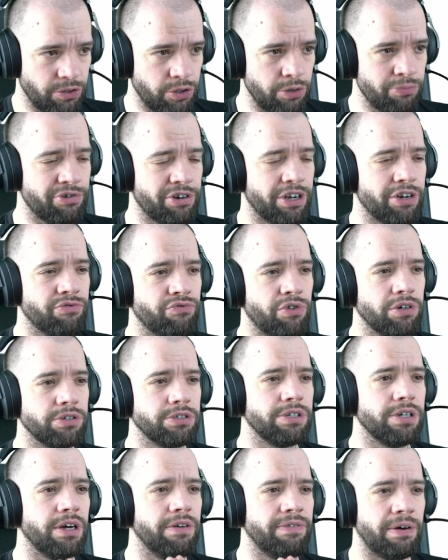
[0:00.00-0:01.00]
you bring a
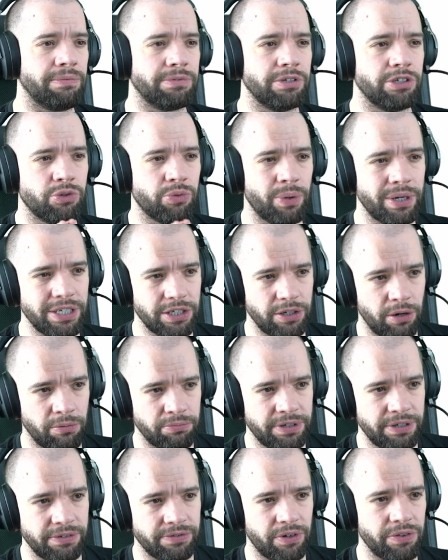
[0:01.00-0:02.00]
roster of up to 20
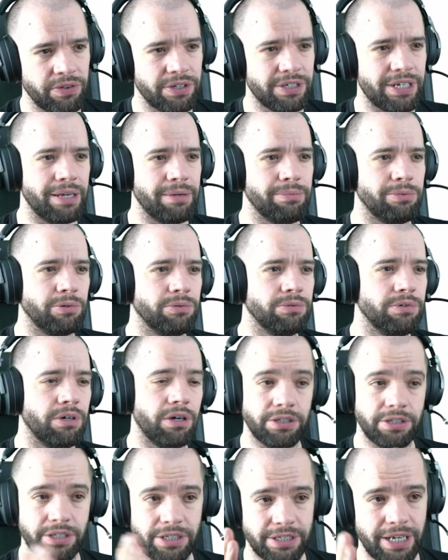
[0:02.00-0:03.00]
operatives
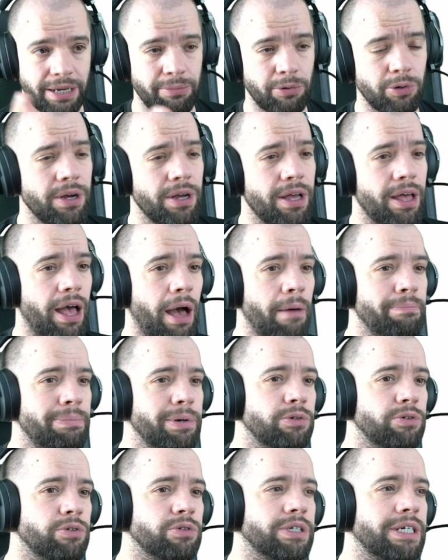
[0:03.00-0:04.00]
to the table and
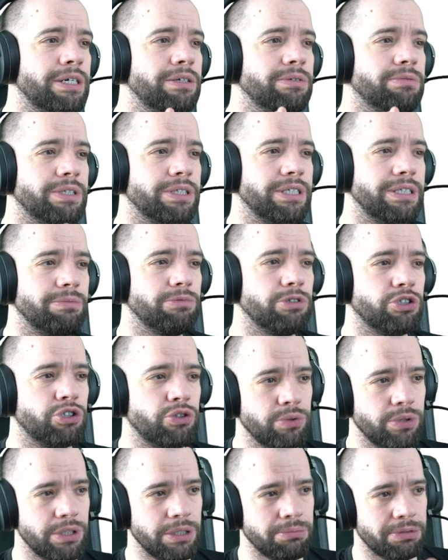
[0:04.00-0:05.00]
build your kill team to
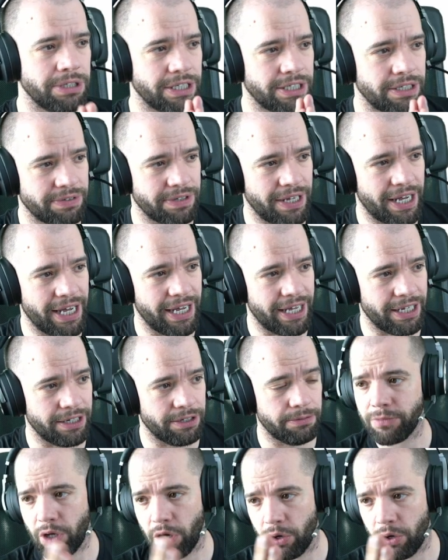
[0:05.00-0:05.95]
suit the objectives at hand.